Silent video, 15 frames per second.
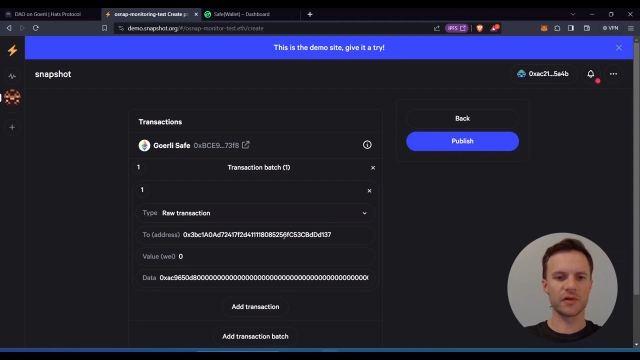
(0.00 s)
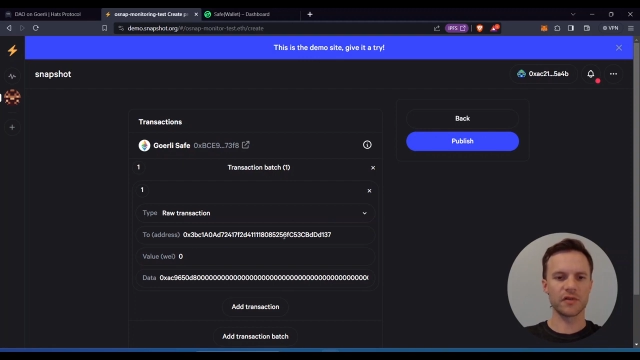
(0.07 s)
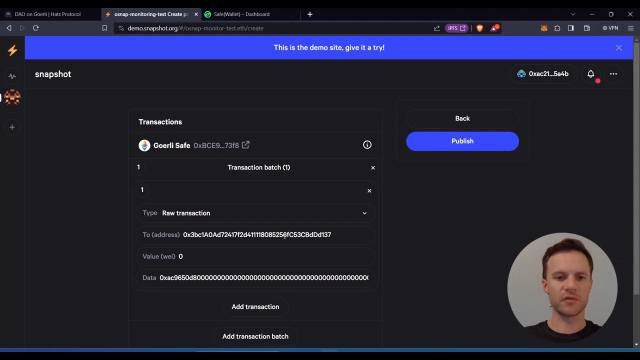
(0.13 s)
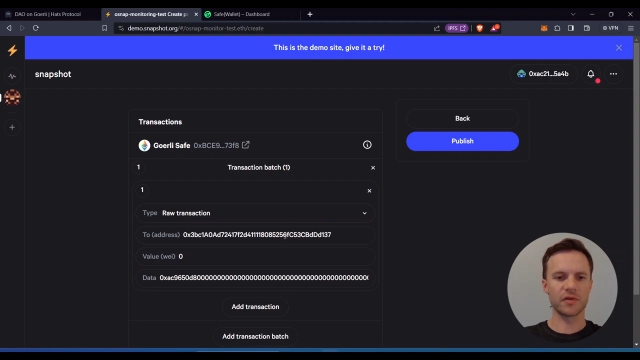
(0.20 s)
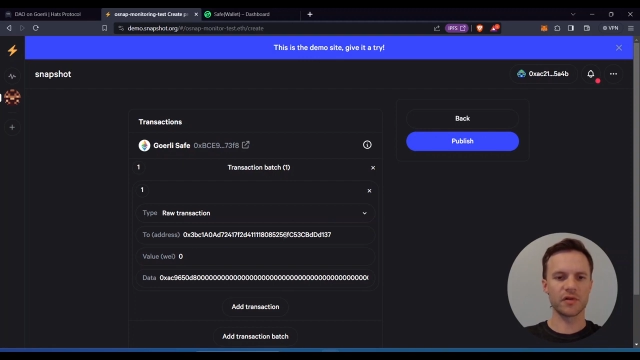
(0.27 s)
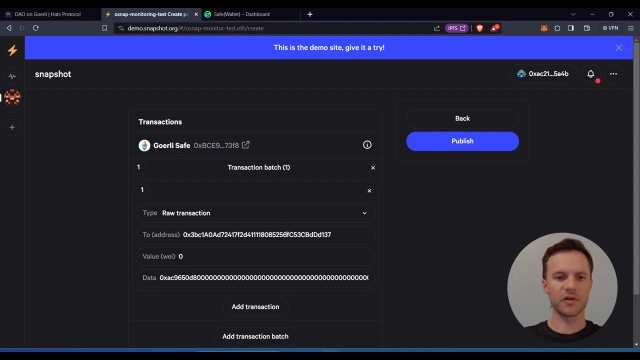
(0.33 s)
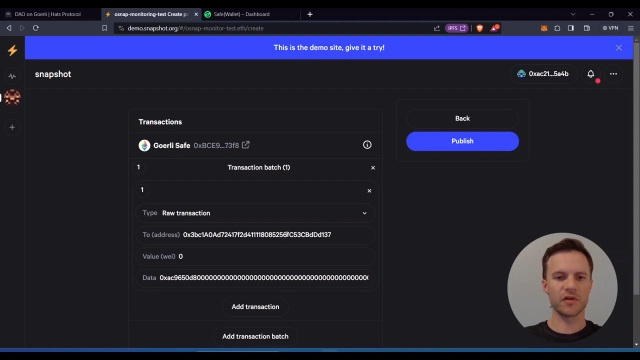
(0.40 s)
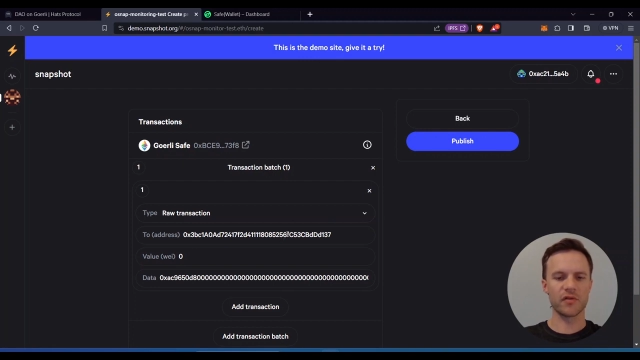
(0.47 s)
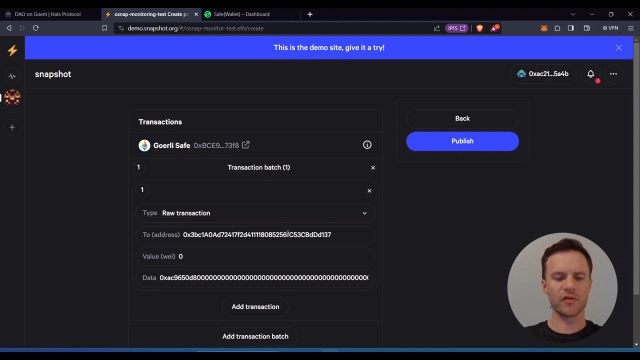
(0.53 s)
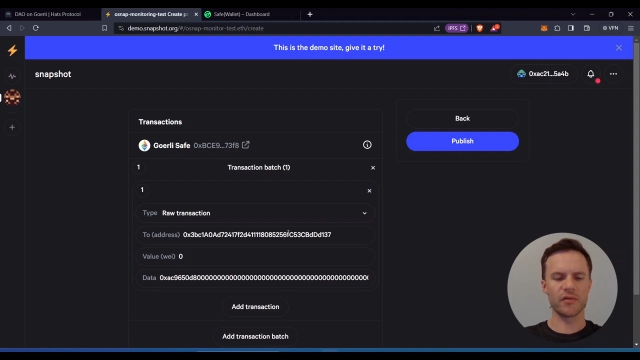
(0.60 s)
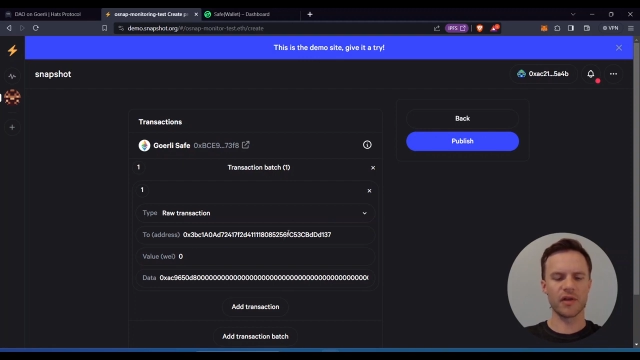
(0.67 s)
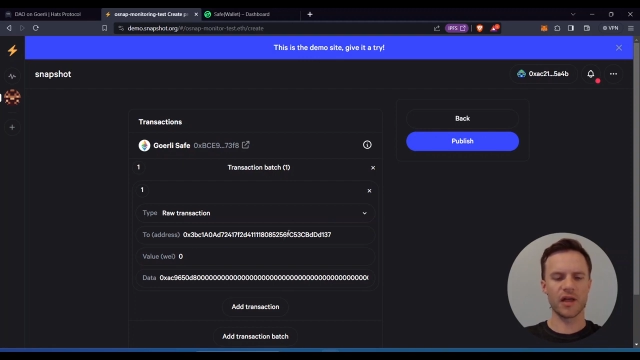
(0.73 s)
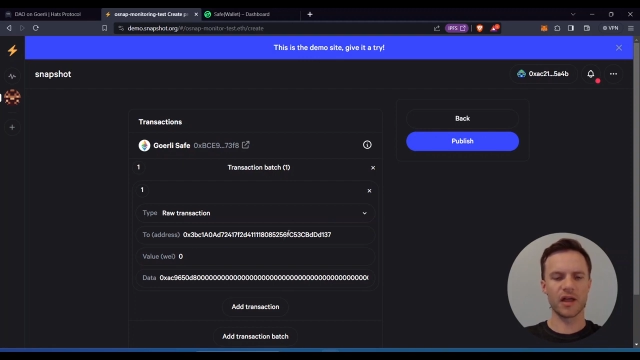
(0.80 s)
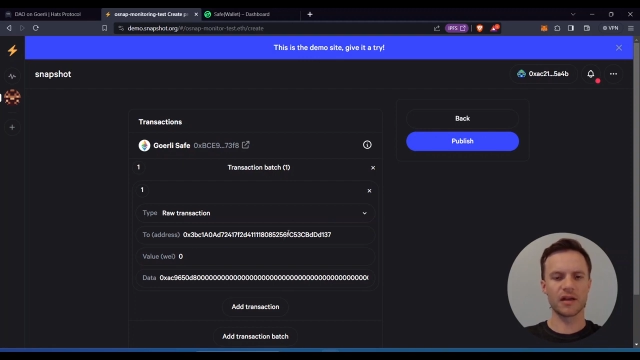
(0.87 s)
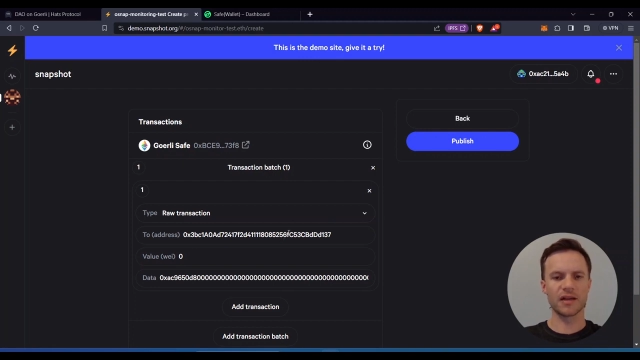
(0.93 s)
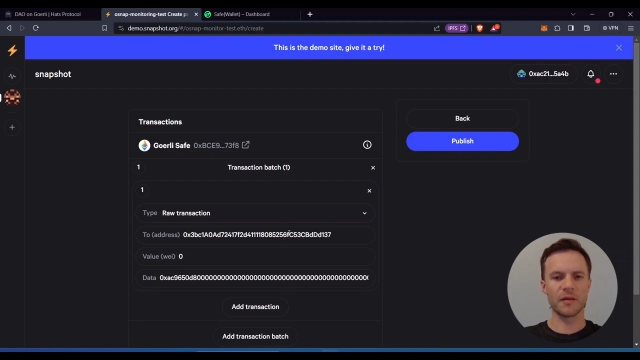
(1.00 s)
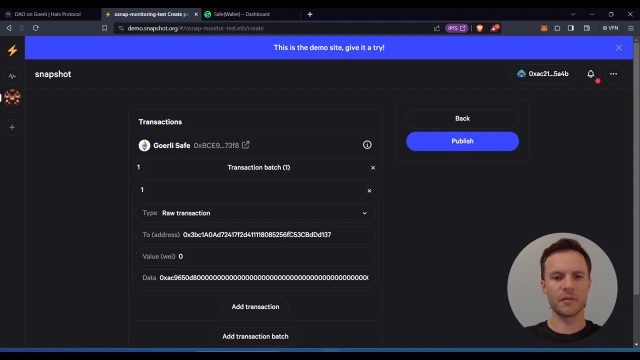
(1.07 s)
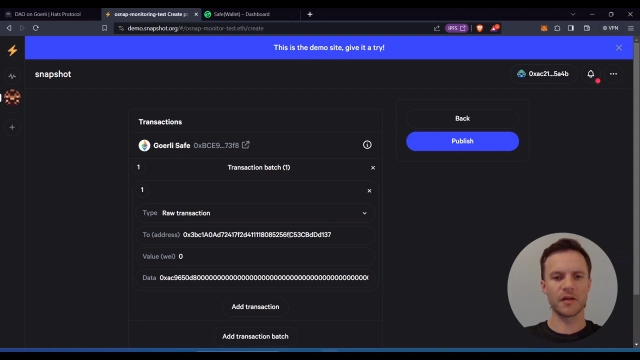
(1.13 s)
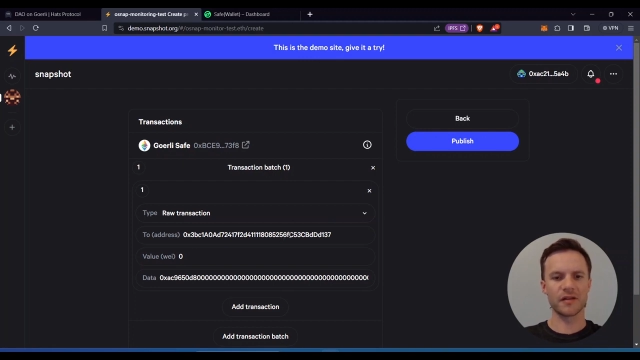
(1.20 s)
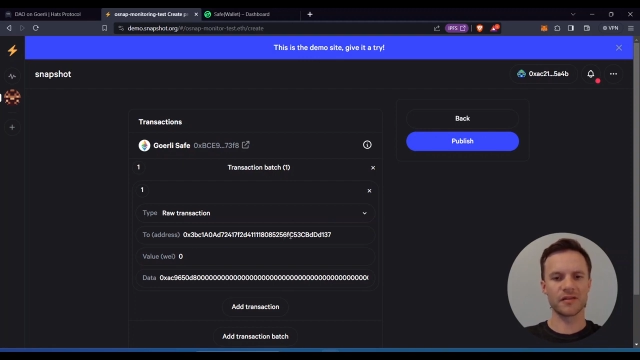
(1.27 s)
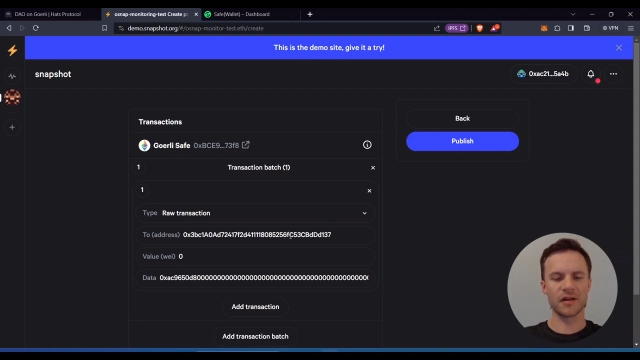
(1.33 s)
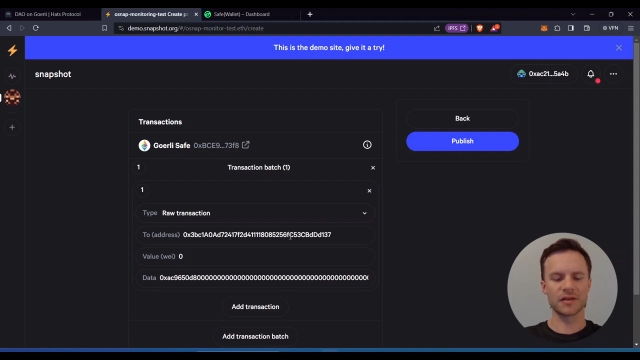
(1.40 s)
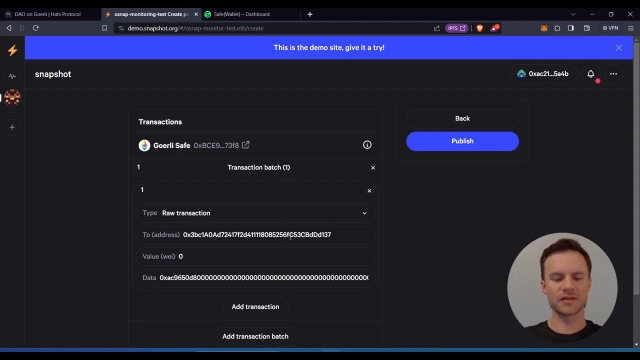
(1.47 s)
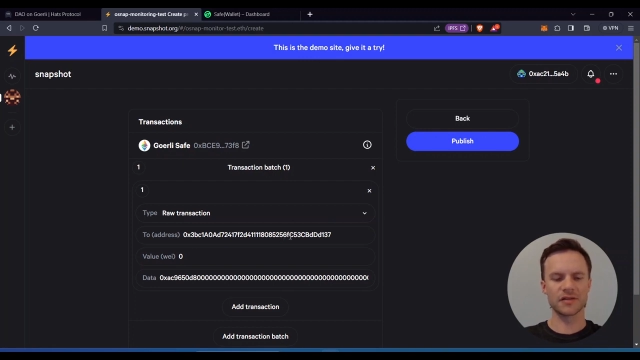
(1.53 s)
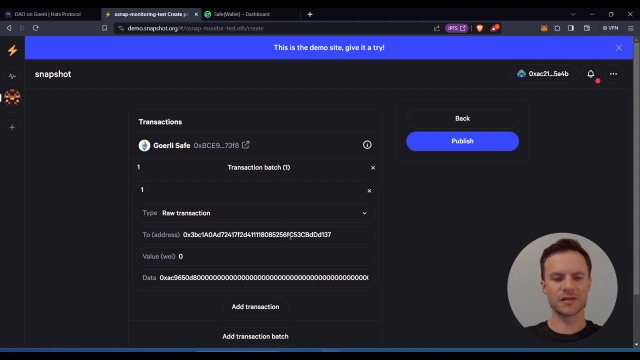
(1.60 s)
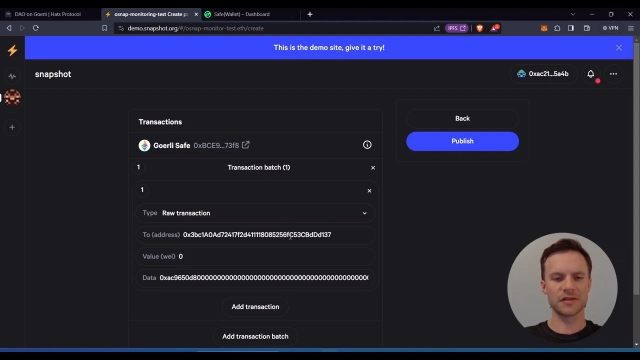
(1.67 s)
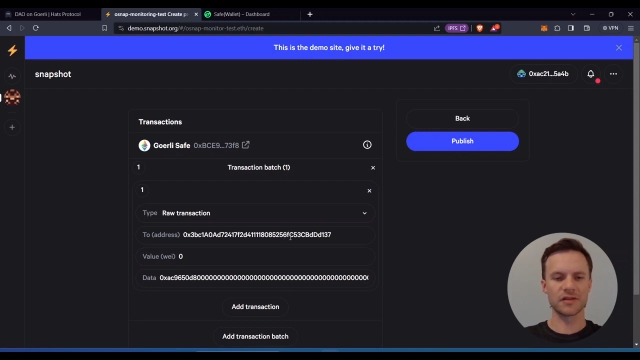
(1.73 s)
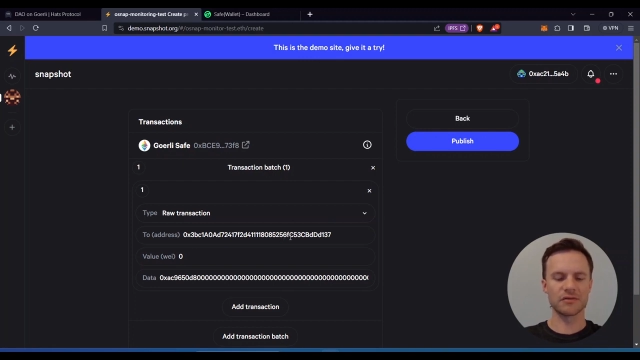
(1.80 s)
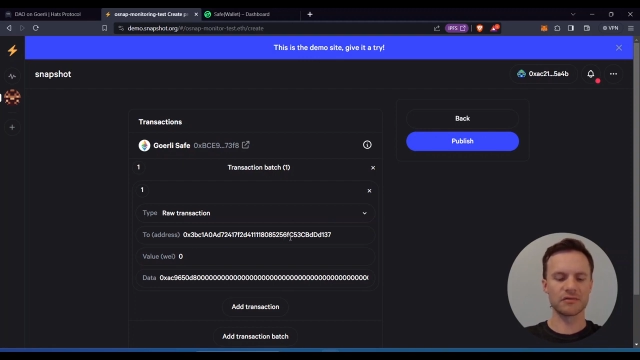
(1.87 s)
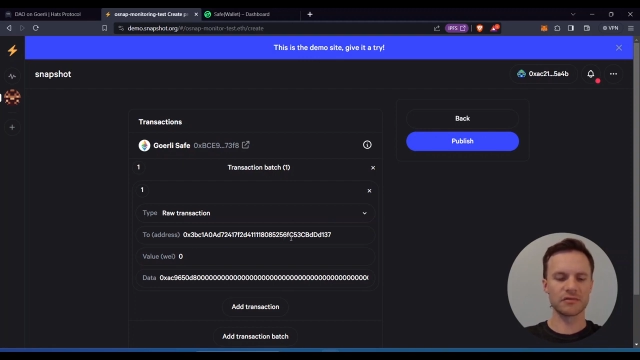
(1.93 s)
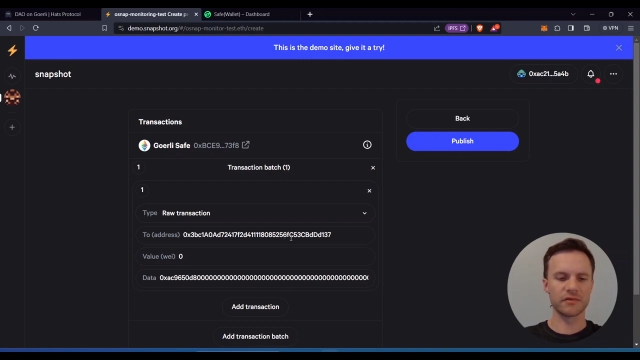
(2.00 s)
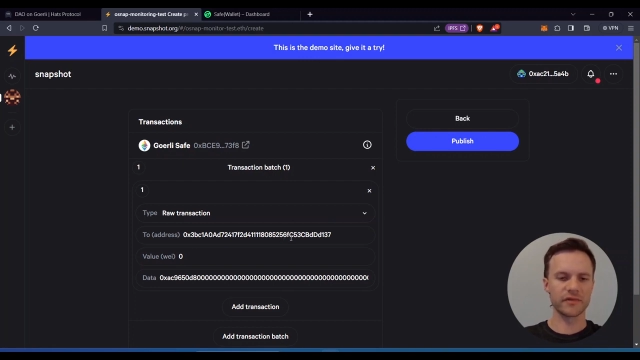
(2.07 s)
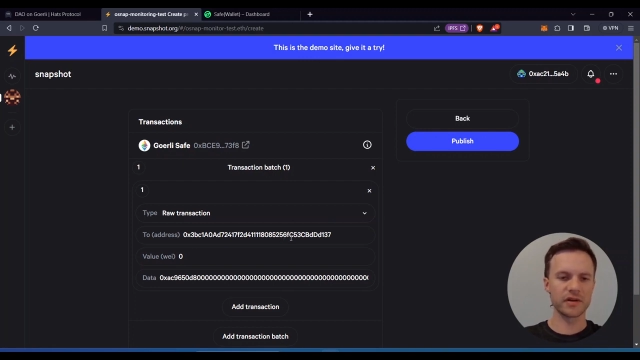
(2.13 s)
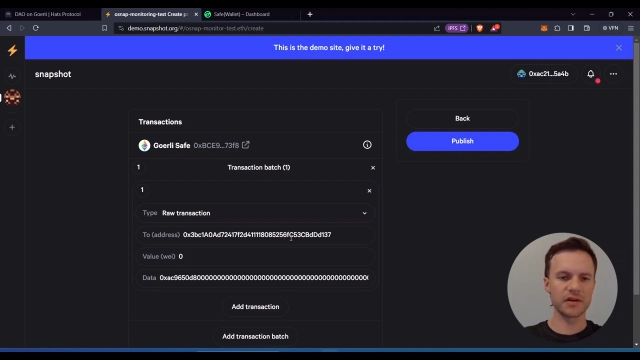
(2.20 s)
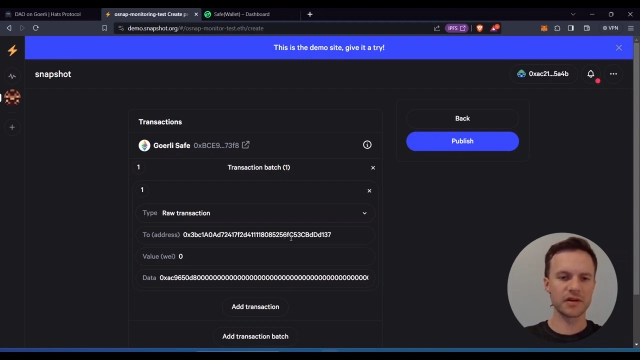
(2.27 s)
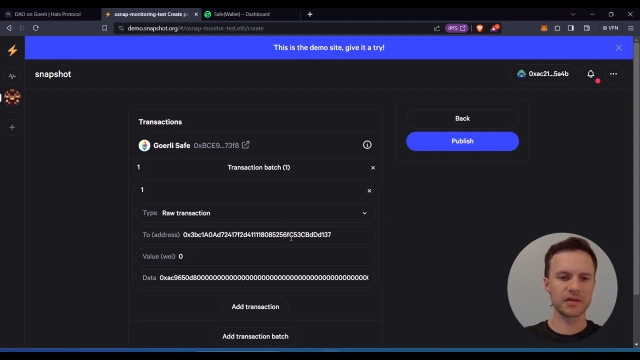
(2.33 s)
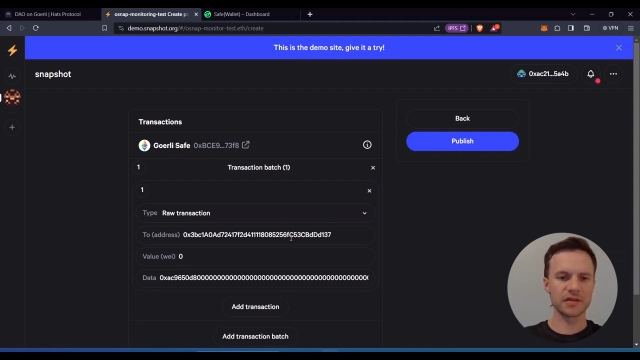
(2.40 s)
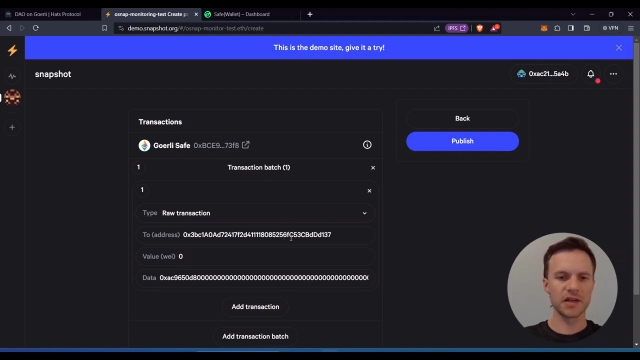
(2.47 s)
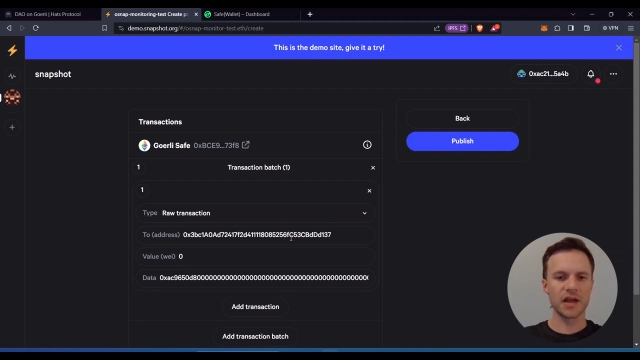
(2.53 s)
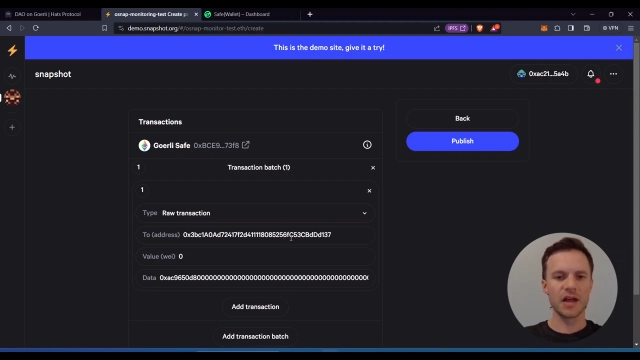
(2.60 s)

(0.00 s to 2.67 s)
so we know ahead of time that it's not just going to revert